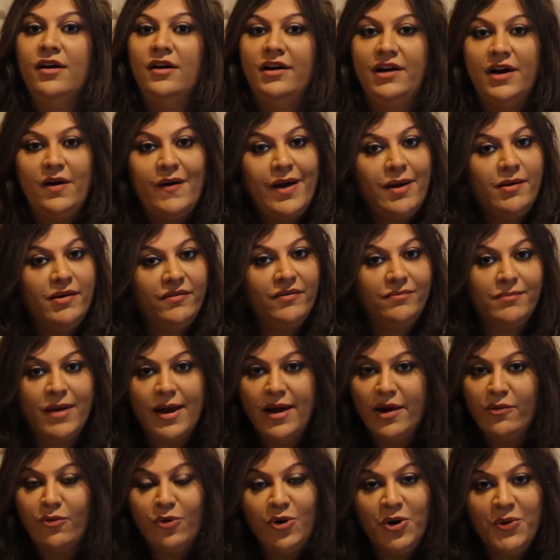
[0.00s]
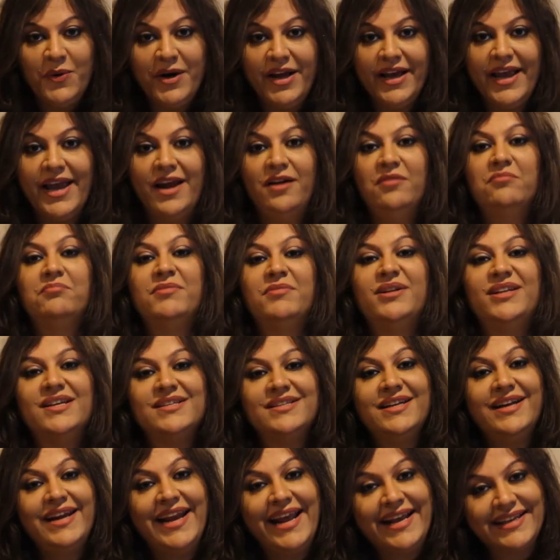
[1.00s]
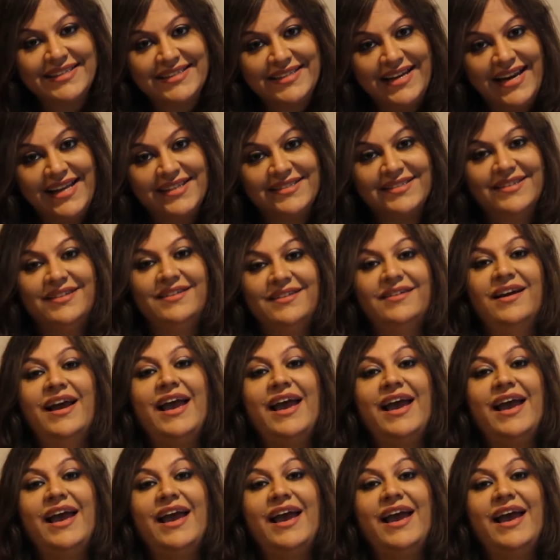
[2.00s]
Now I won't do it again, but there's a next lesson